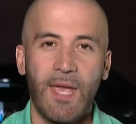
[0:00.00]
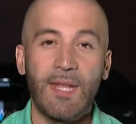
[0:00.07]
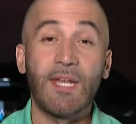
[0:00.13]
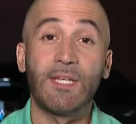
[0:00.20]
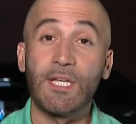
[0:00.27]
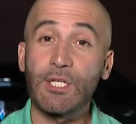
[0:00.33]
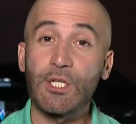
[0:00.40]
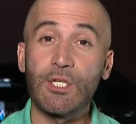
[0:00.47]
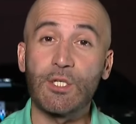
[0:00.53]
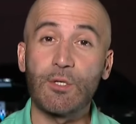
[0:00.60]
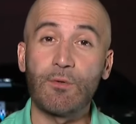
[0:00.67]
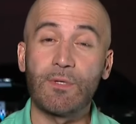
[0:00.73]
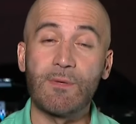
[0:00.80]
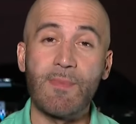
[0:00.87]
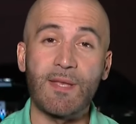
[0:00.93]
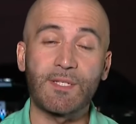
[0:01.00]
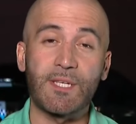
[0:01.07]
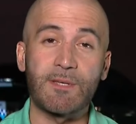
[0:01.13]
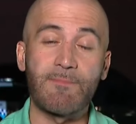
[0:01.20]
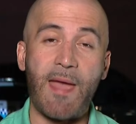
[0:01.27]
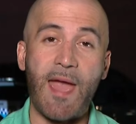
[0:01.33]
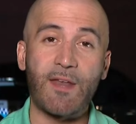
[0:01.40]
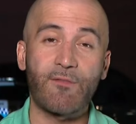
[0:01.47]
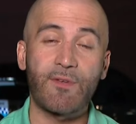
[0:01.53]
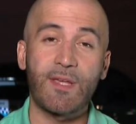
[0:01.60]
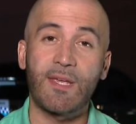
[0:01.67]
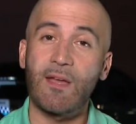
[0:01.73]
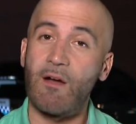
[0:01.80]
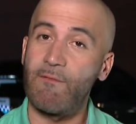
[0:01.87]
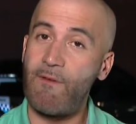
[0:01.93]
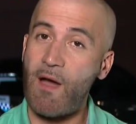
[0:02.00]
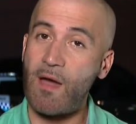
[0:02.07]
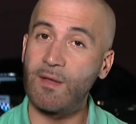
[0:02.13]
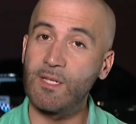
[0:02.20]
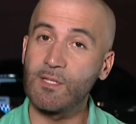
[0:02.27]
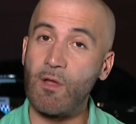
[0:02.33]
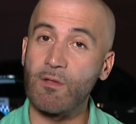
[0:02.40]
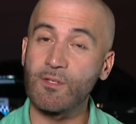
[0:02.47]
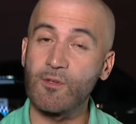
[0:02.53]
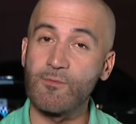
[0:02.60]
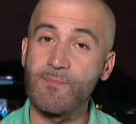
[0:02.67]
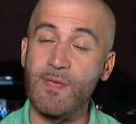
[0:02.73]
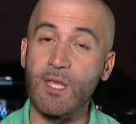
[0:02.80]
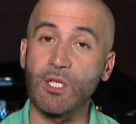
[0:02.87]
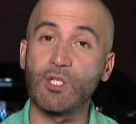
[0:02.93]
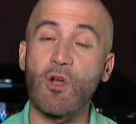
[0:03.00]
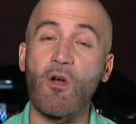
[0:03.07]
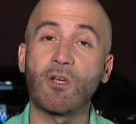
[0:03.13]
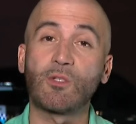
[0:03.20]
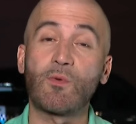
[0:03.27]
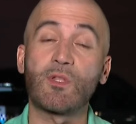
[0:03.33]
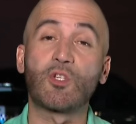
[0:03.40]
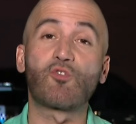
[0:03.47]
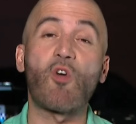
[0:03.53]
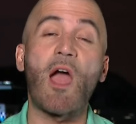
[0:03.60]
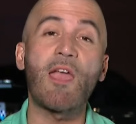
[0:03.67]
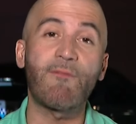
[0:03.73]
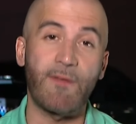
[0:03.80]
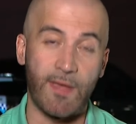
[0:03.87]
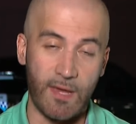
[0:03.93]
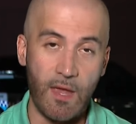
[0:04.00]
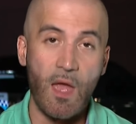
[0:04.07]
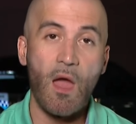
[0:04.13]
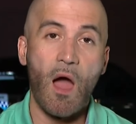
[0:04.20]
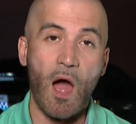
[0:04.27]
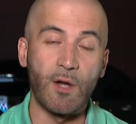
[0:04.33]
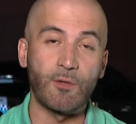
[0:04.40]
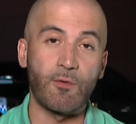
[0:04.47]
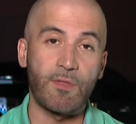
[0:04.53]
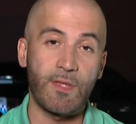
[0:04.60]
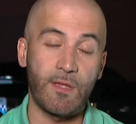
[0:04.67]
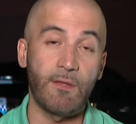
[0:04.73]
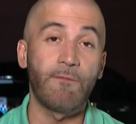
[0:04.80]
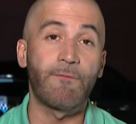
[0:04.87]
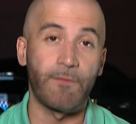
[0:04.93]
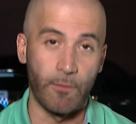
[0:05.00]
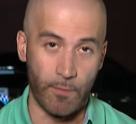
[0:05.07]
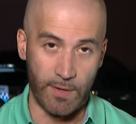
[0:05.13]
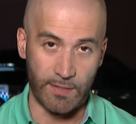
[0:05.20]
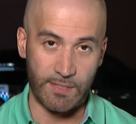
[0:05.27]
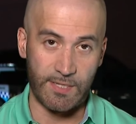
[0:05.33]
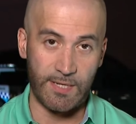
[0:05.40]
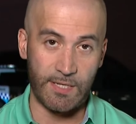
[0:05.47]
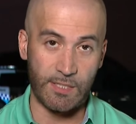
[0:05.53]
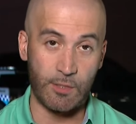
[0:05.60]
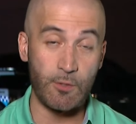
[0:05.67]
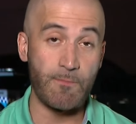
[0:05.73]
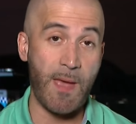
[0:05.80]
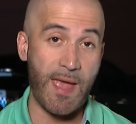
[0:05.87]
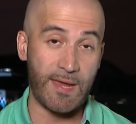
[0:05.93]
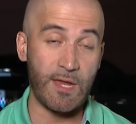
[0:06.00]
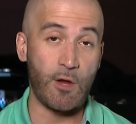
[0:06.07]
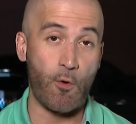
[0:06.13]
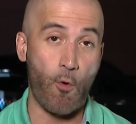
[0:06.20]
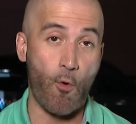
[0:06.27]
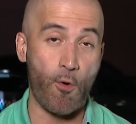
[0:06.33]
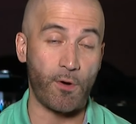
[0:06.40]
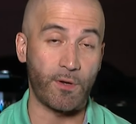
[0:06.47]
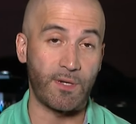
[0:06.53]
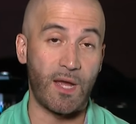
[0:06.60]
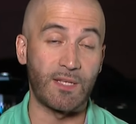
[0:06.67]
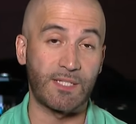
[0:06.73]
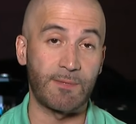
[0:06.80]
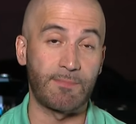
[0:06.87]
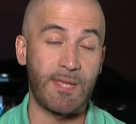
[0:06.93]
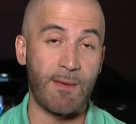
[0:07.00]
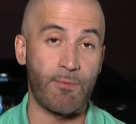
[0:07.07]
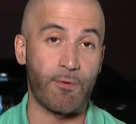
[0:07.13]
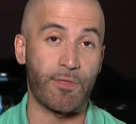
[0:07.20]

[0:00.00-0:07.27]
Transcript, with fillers: In addition to domestic battery, Galvan is also being charged with driving under the influence. He is due back in court on September